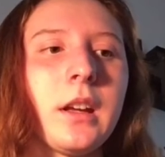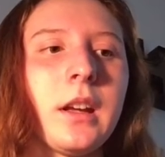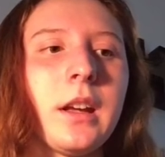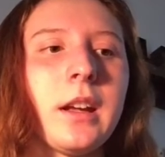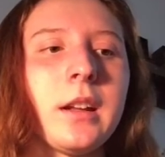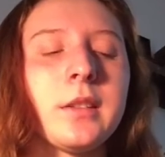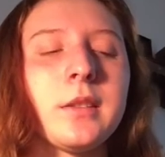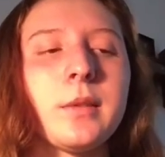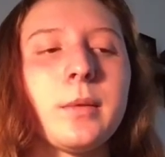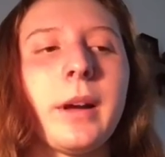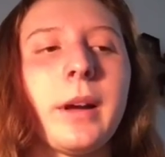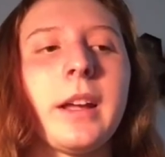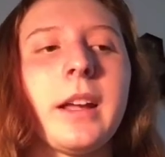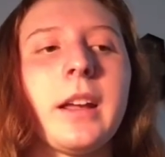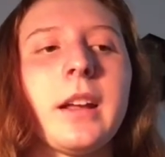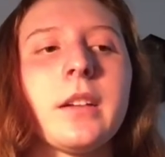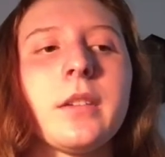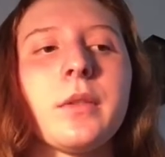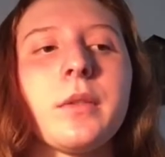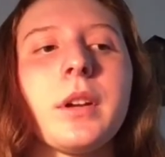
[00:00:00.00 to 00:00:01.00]
Hence why
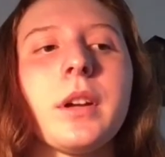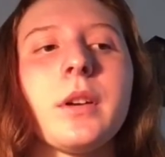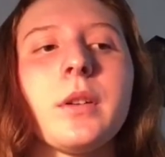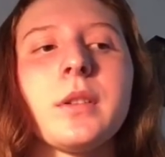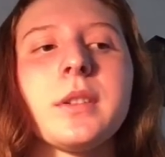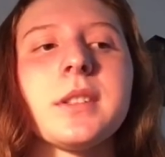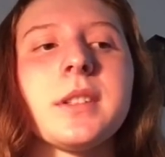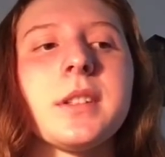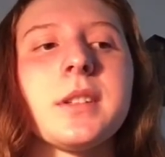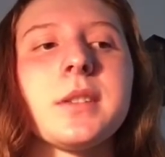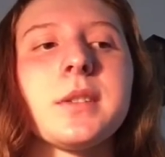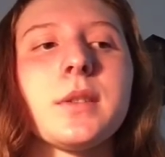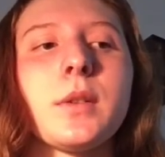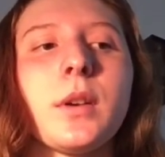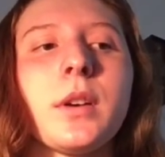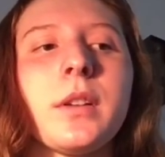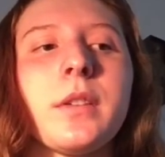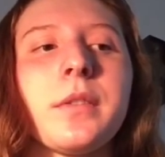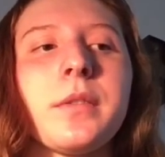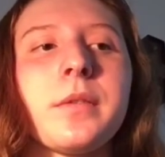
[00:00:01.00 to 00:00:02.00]
Hannah Rose is
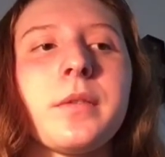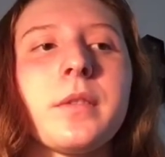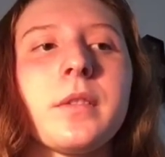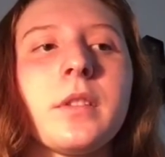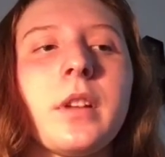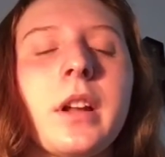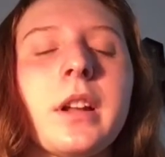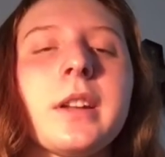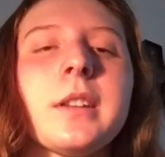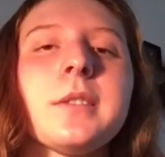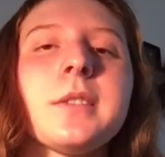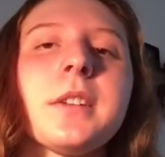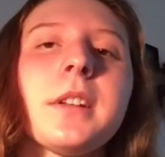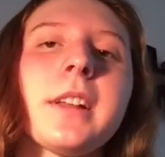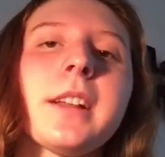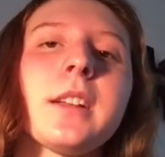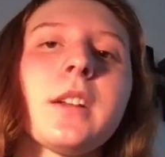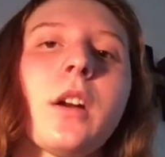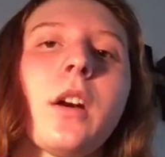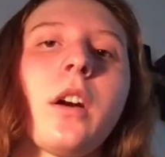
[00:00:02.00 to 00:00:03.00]
sort of not
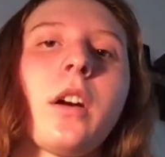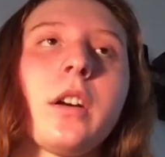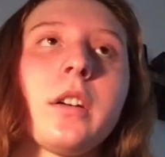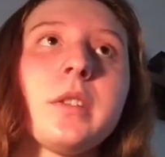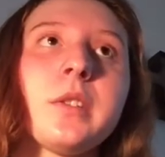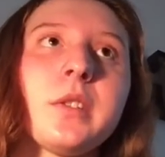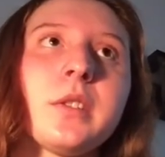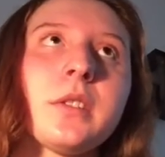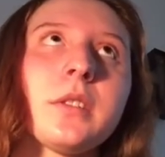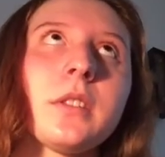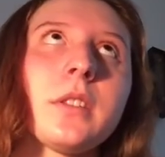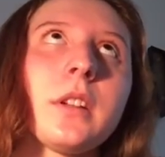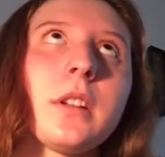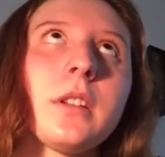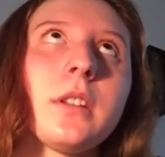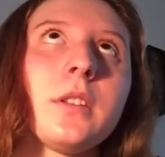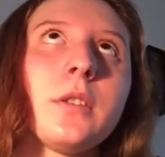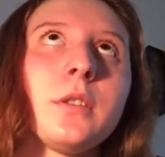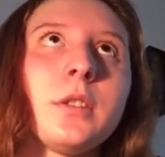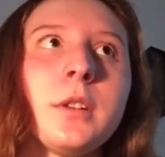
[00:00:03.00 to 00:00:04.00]
necessarily an art
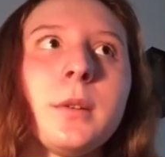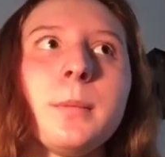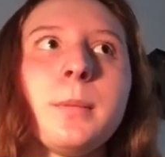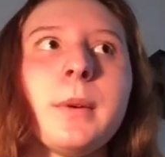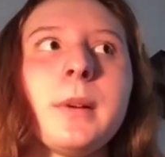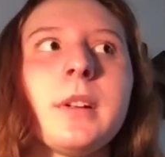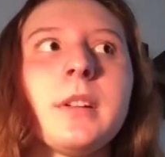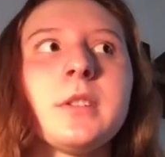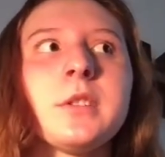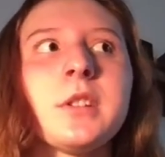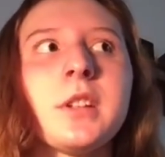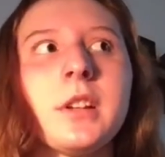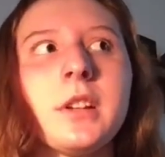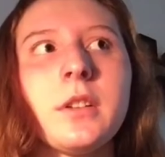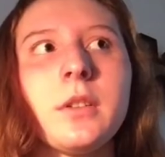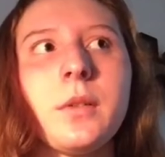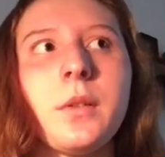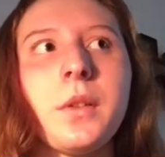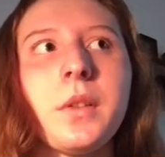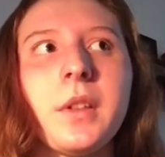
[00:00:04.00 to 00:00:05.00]
YouTube
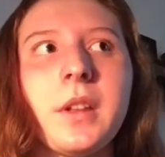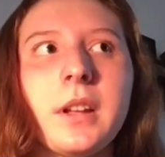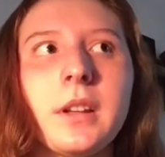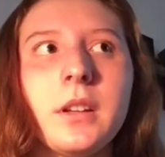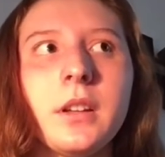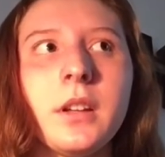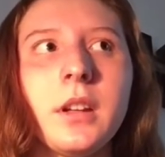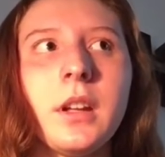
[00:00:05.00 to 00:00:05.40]
channel thing.